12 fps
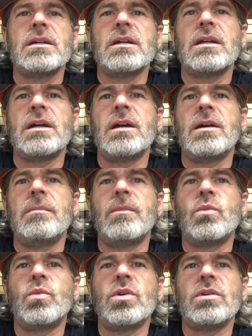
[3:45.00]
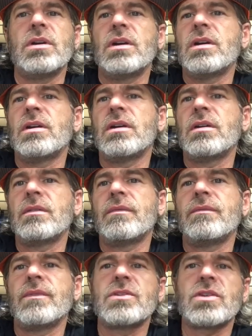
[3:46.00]

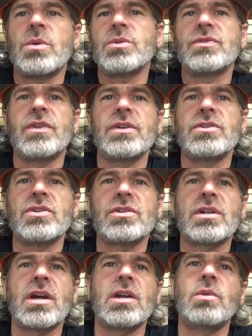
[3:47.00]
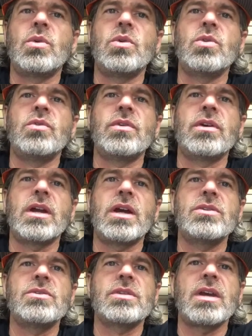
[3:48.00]
It's always fun to just kind of roll over and
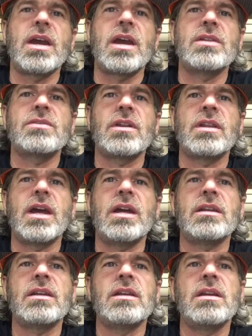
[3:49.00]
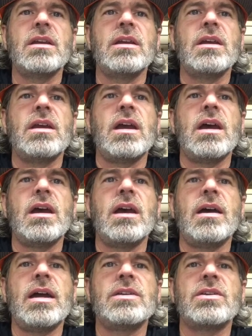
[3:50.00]
not use the hands on that.
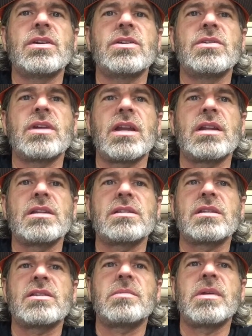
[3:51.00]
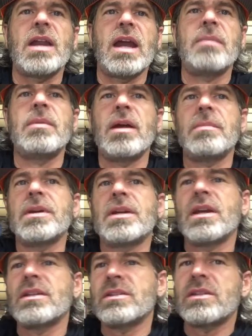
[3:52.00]
And you're going to do that in a 6-minute AMRAP.
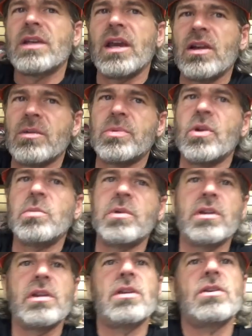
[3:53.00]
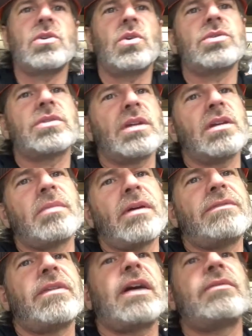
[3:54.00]
Again, scale appropriately. Your goal is to get
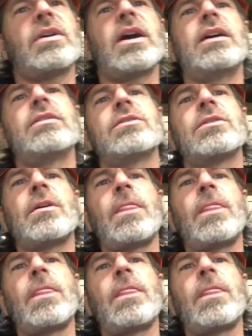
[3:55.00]
about 5 rounds.